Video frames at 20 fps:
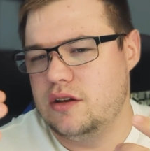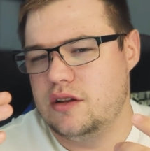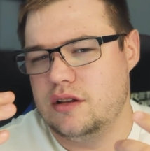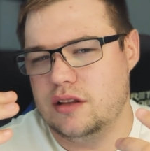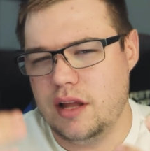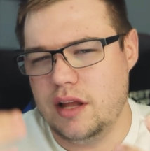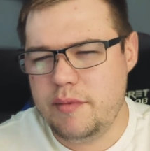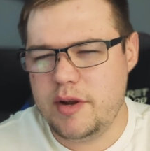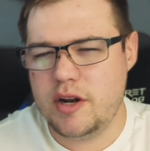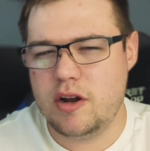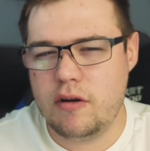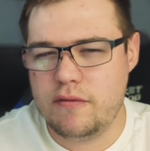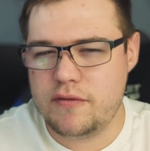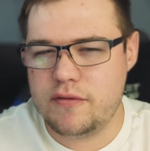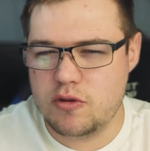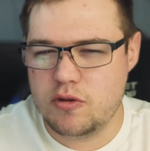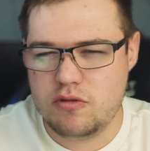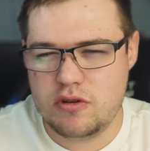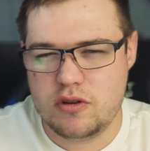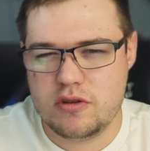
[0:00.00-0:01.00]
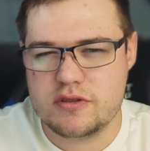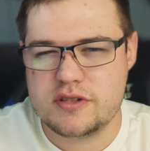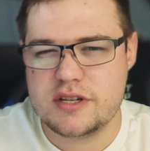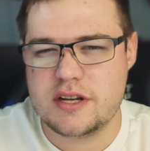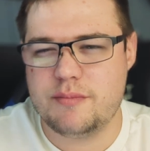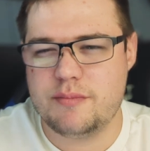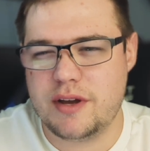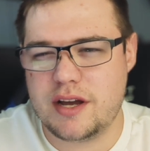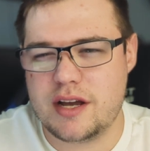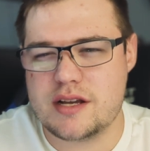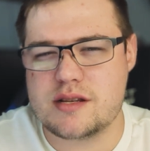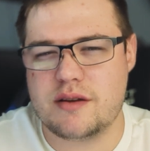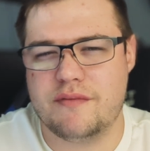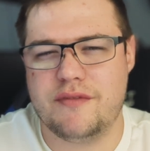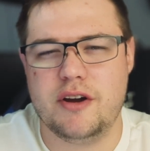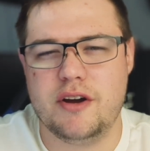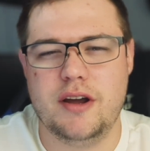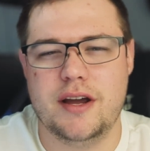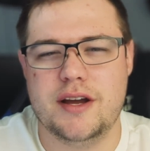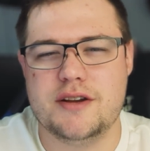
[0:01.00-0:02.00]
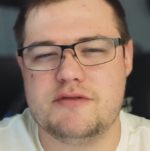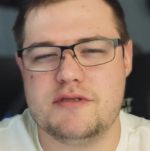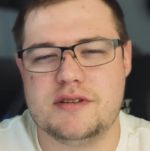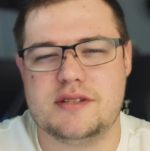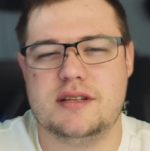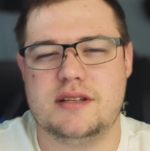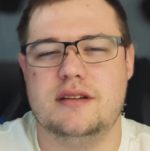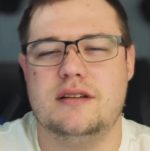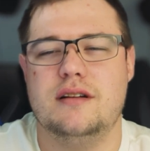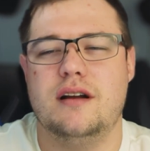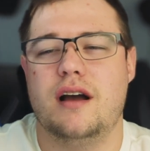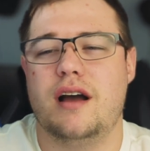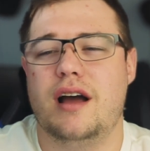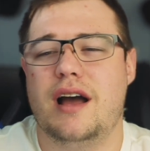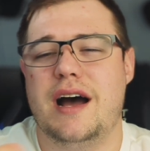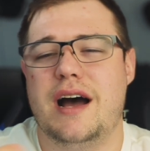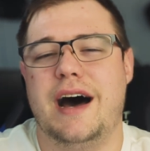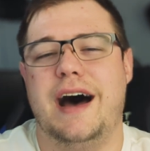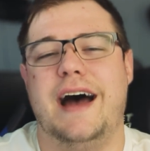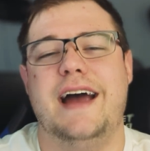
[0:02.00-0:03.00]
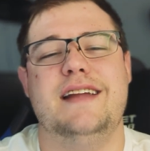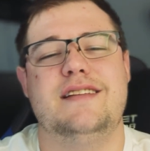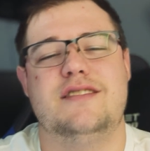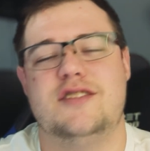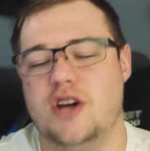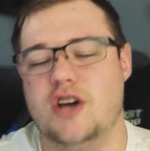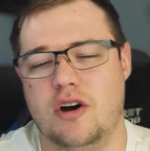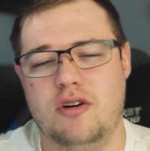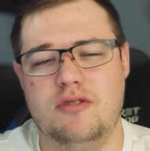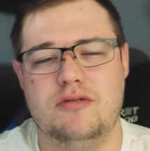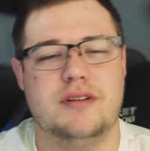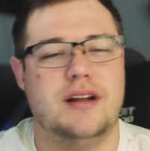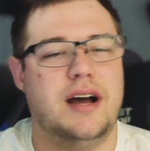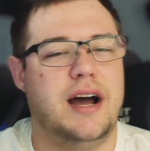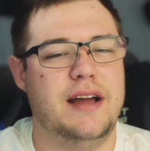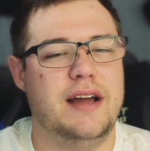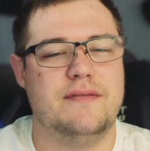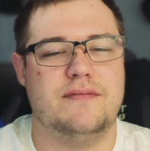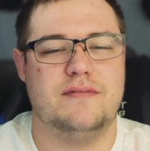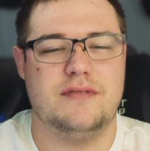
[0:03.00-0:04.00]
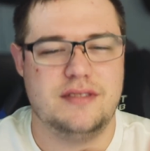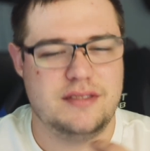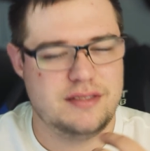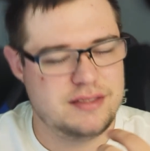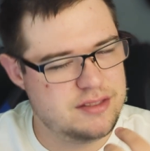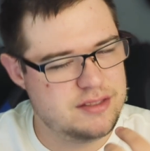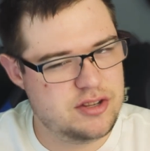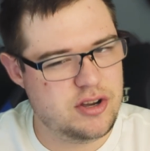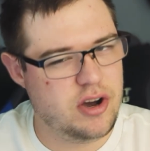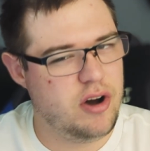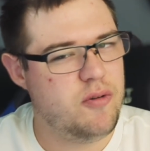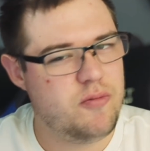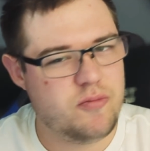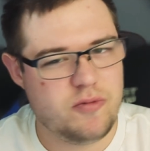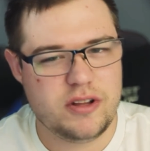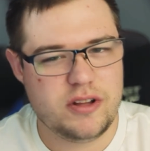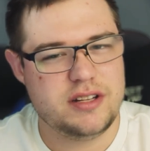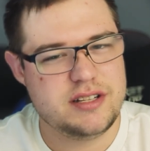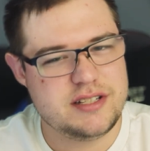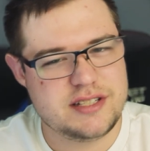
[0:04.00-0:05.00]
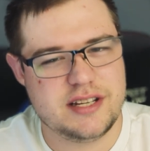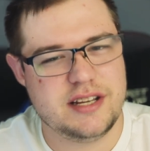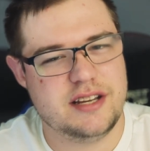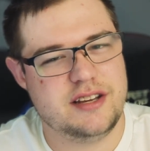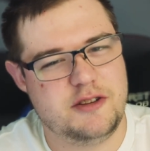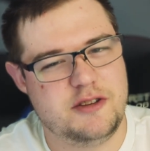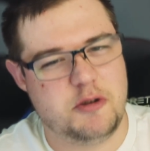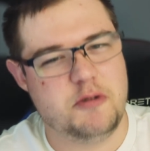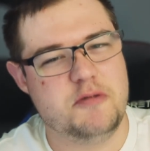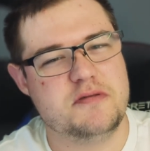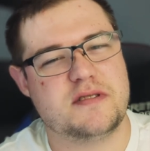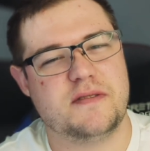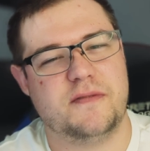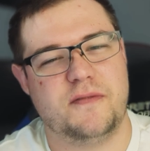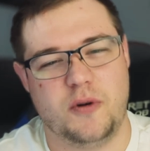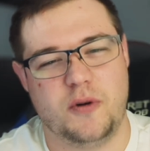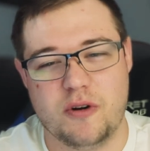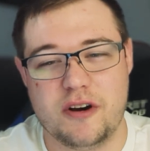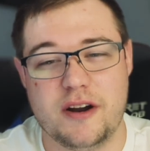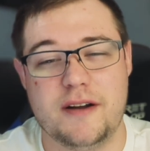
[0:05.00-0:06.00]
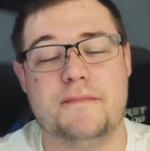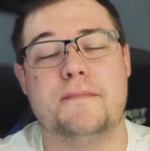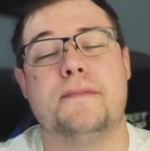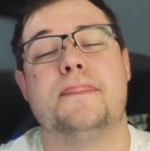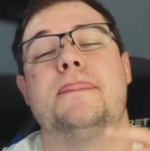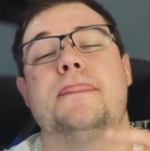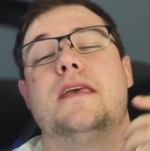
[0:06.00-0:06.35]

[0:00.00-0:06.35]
Let me know if you use it because I'm very interested. I don't I don't really see a use for it.